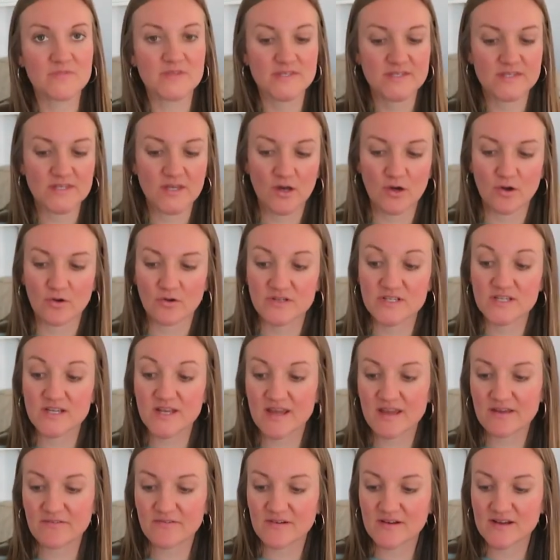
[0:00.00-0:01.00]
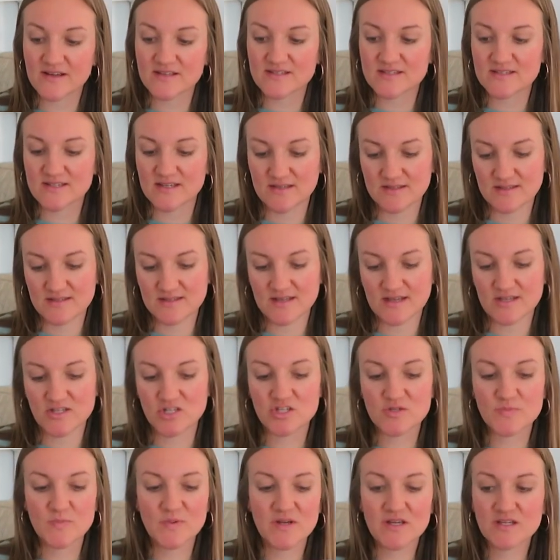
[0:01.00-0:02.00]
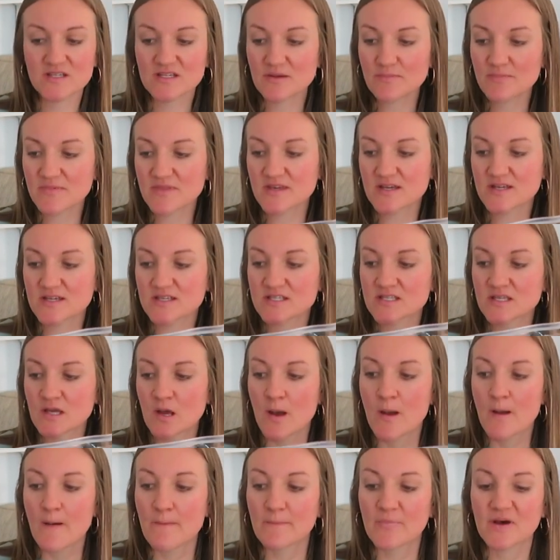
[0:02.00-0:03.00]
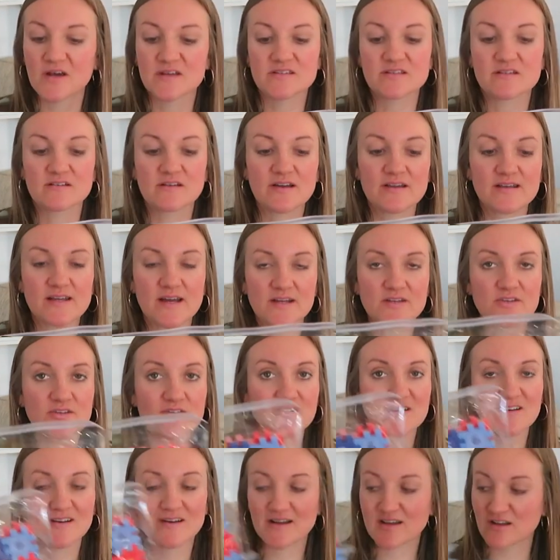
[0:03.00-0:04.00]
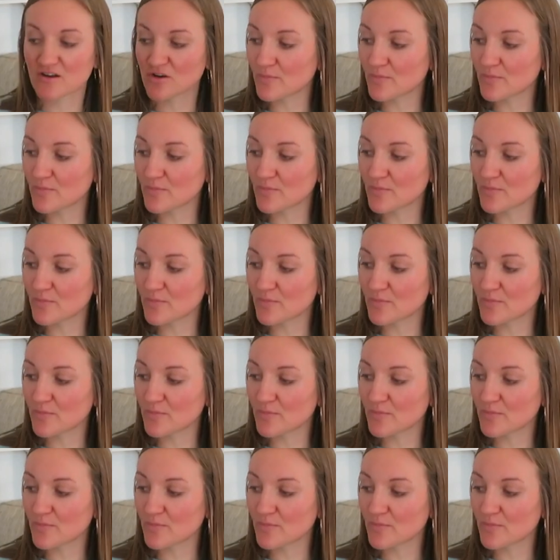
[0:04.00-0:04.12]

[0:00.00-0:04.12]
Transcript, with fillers: So today, for instance, I just picked up this puzzle connector.